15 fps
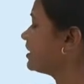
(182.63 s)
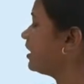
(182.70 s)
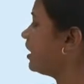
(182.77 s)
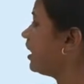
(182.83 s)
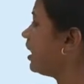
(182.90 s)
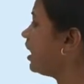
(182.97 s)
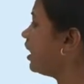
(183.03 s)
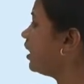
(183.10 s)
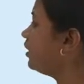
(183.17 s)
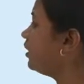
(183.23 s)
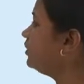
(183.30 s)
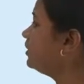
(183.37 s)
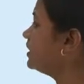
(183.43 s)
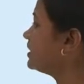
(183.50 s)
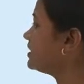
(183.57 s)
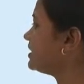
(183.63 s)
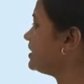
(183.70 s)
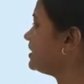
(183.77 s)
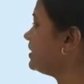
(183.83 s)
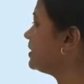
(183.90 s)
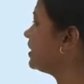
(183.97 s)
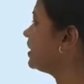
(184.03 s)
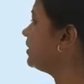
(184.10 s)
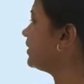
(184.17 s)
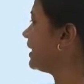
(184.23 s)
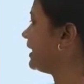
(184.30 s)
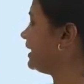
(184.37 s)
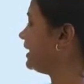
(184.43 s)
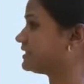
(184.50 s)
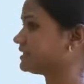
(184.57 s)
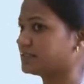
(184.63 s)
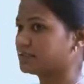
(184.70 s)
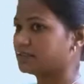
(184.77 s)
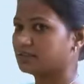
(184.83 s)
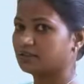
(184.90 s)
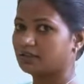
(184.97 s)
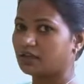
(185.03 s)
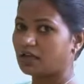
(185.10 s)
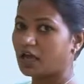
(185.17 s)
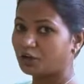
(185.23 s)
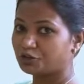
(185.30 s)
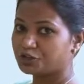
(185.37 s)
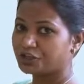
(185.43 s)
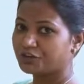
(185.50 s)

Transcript: how Sita writes. How she